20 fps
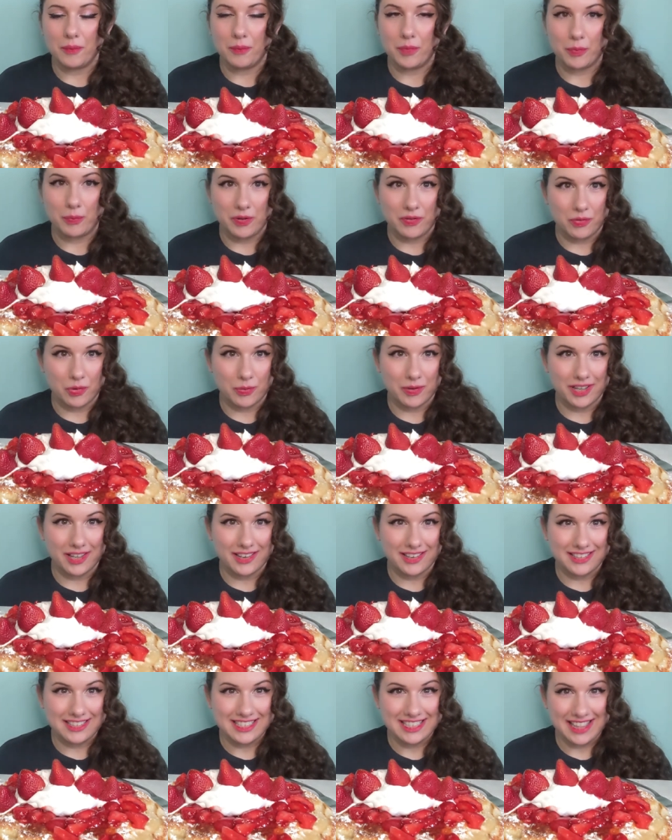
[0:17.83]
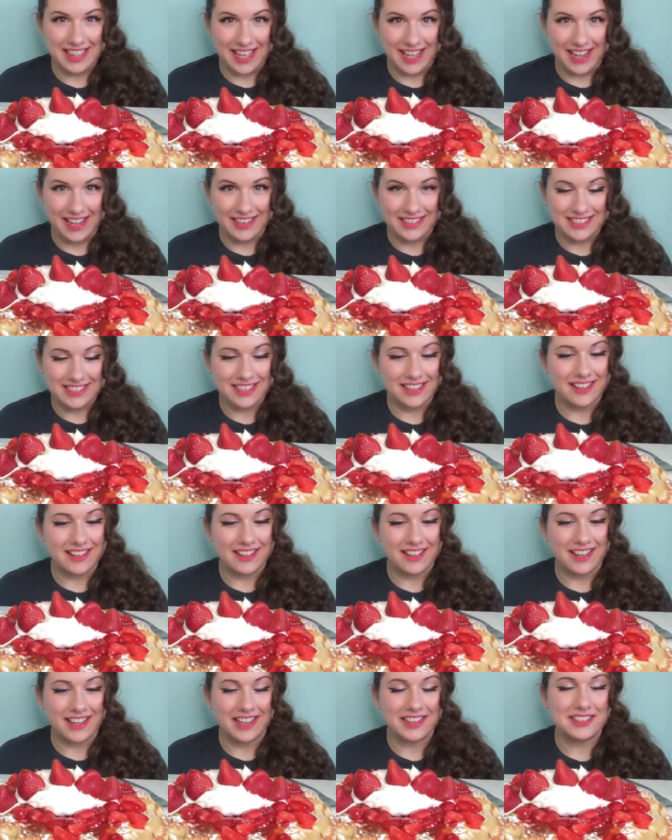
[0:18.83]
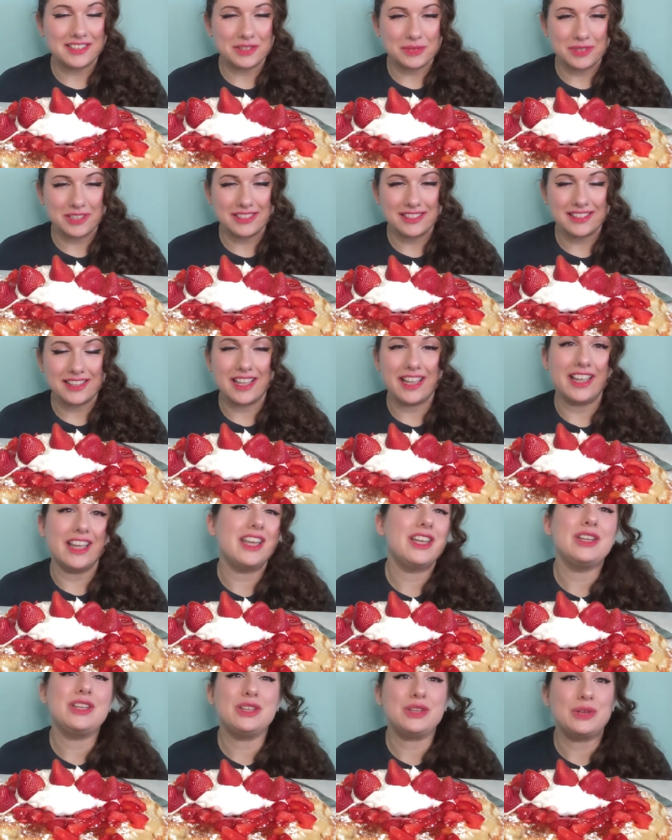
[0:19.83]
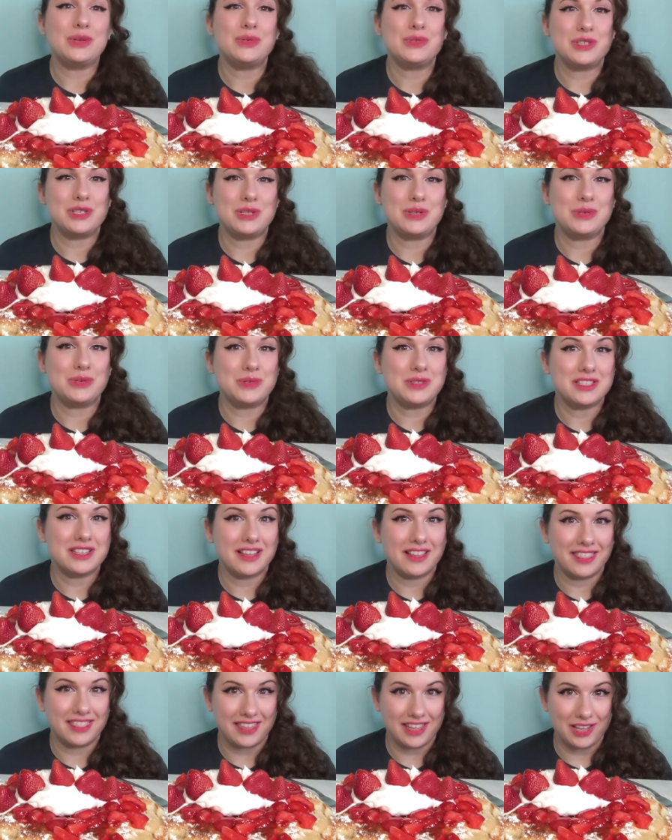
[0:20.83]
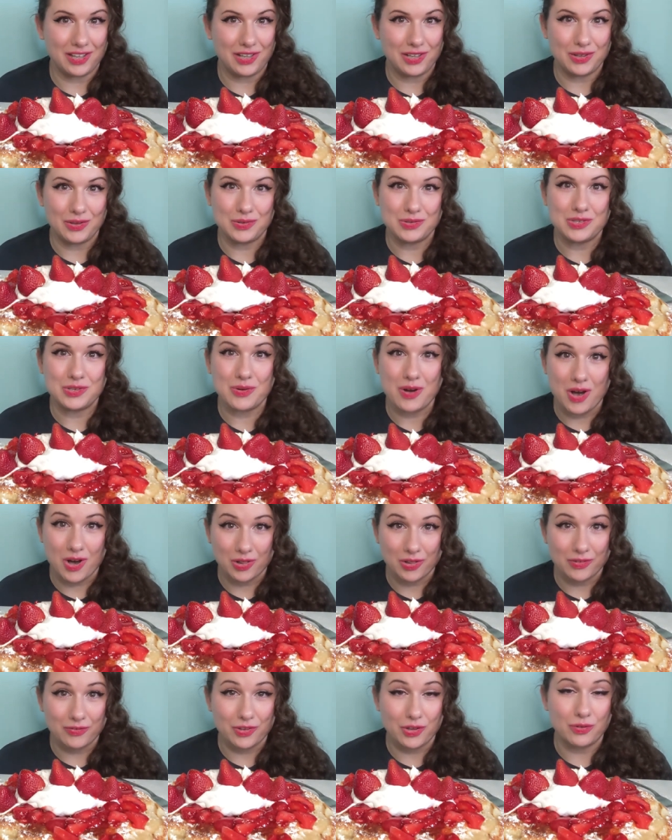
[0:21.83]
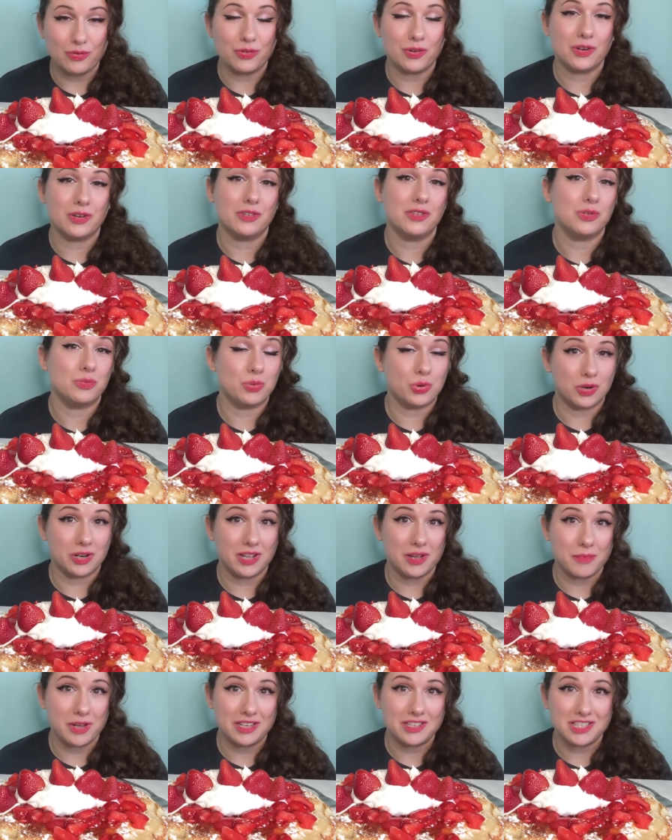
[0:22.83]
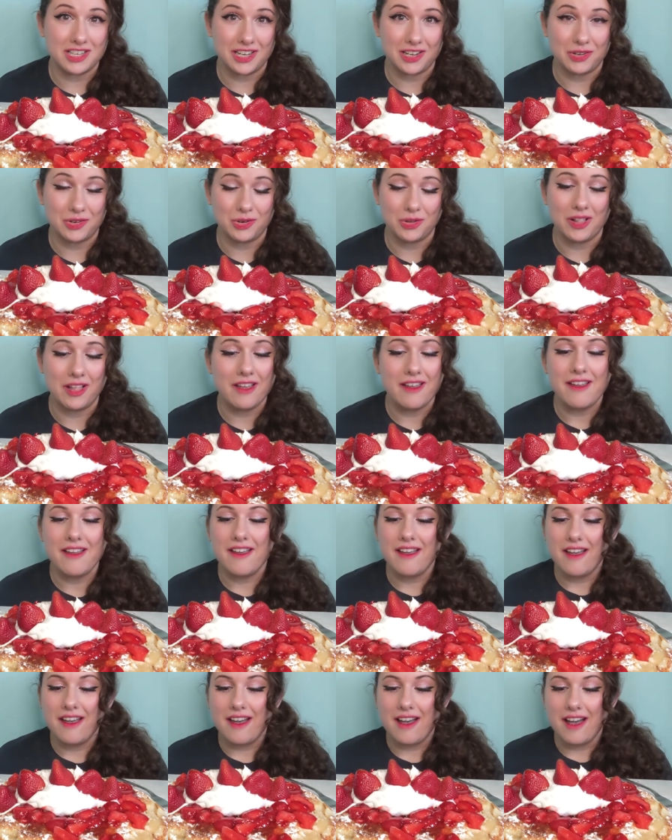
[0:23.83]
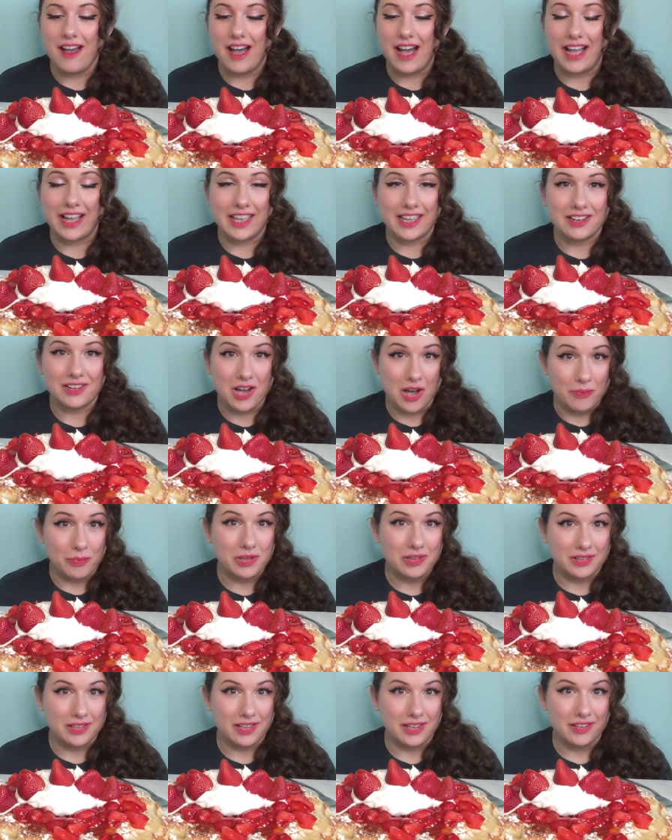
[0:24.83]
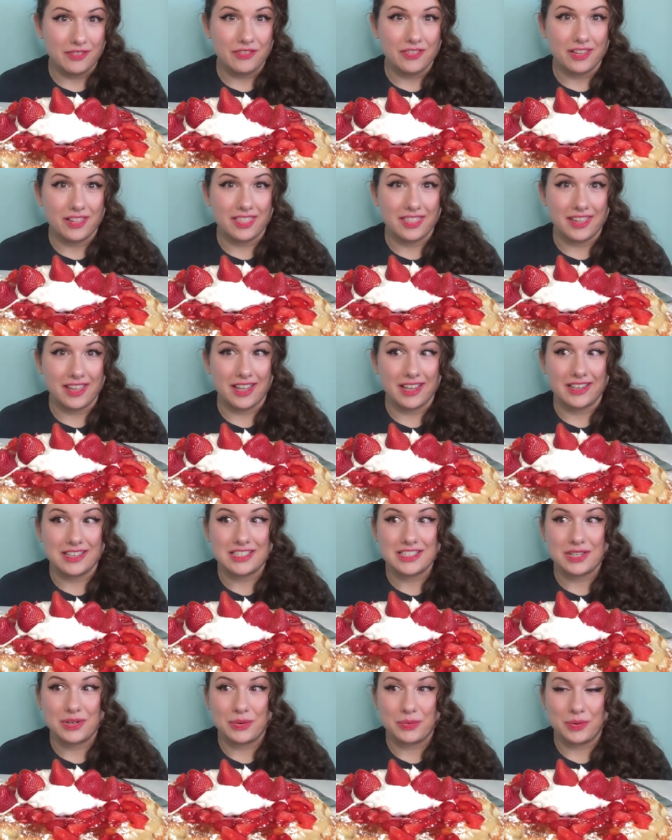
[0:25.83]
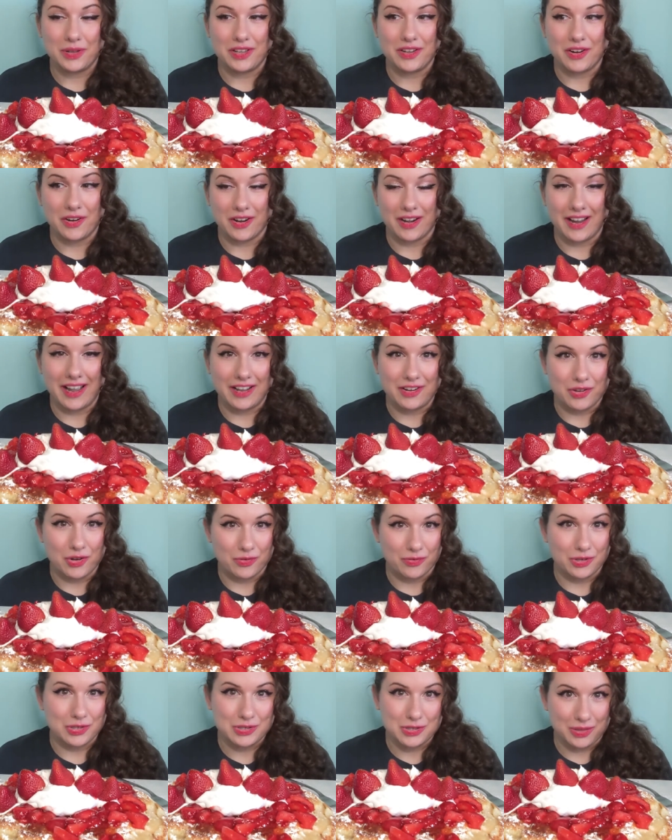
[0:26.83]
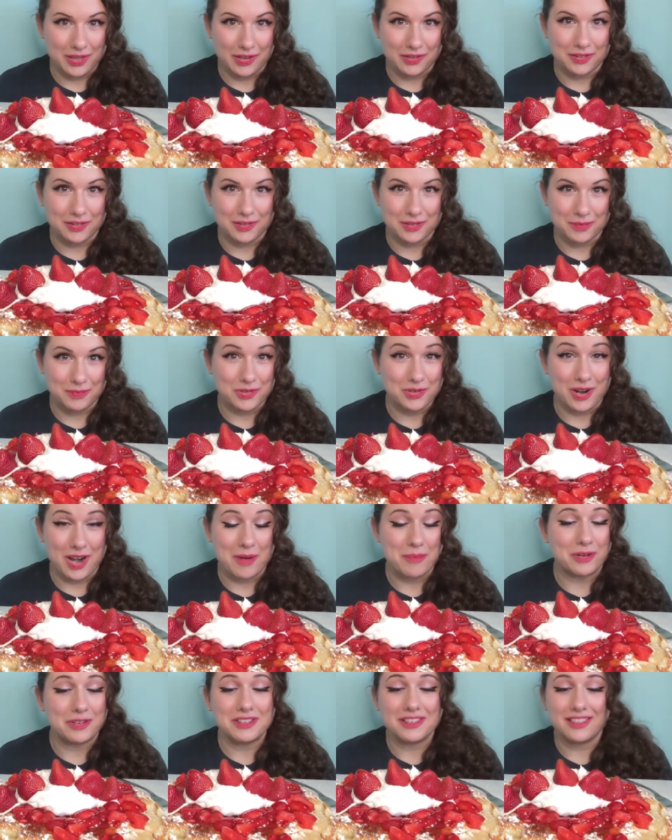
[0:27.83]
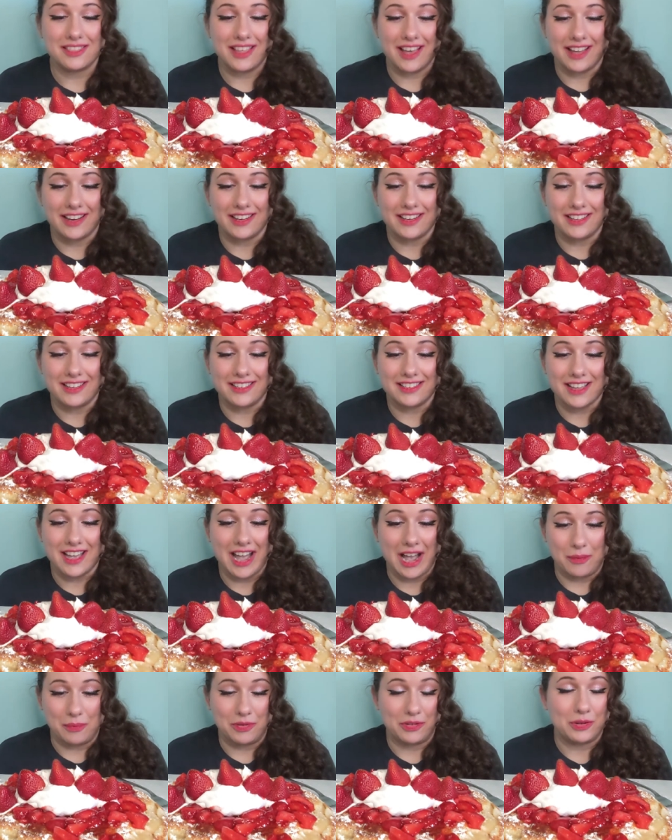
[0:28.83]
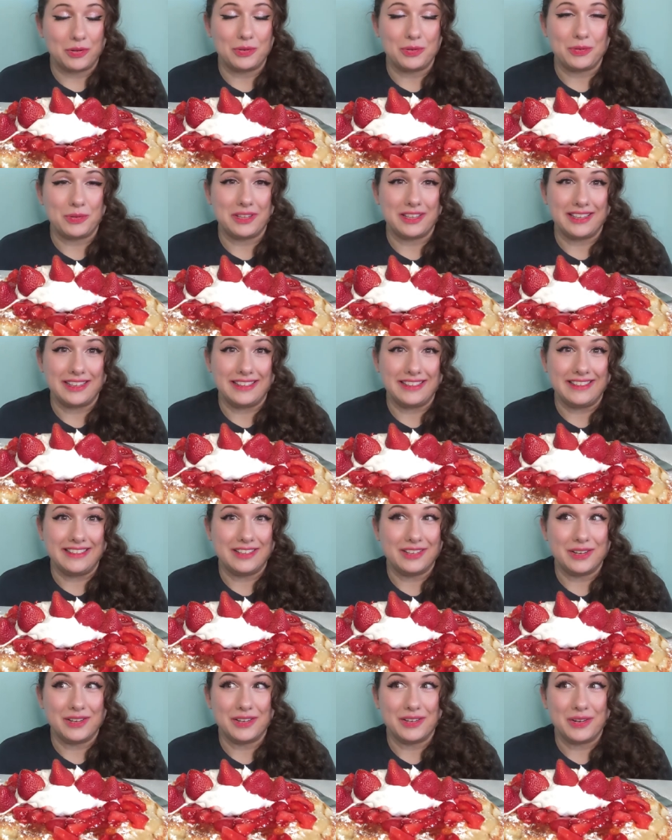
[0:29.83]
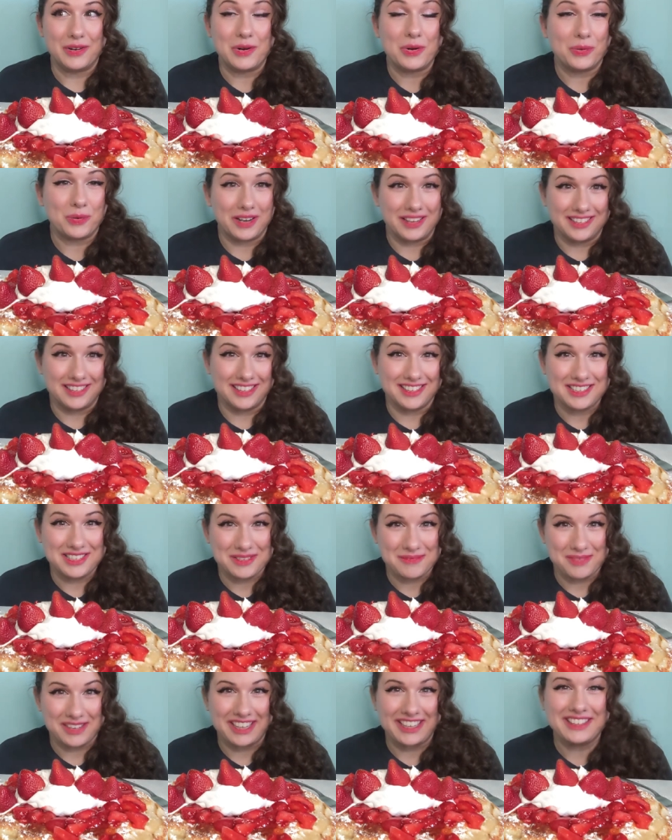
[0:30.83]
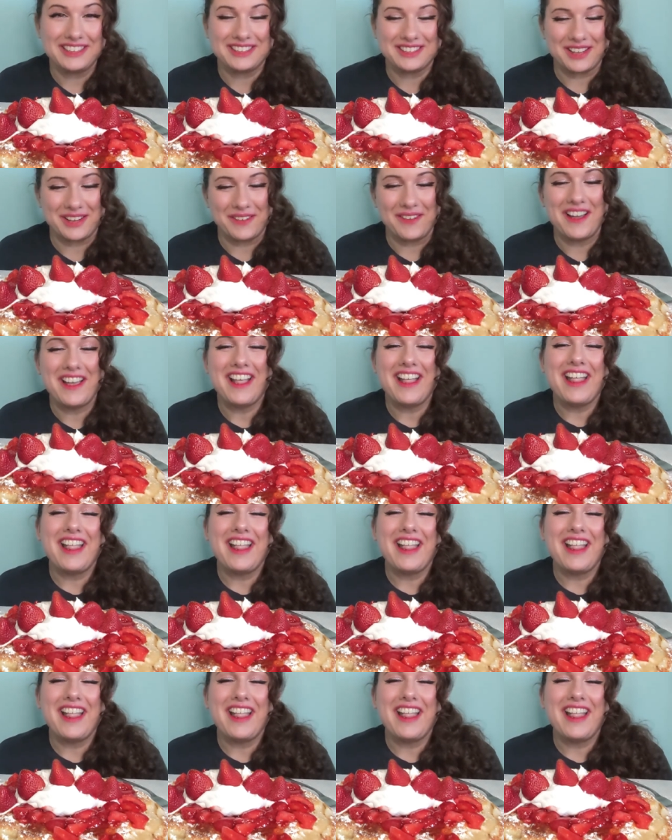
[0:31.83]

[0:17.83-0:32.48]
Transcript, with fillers: but before we get into that, I just want to say a huge, huge thank you to all of you for supporting my channel. I cannot believe that we are at over 2,000 subscribers. That is absolutely crazy to me. So,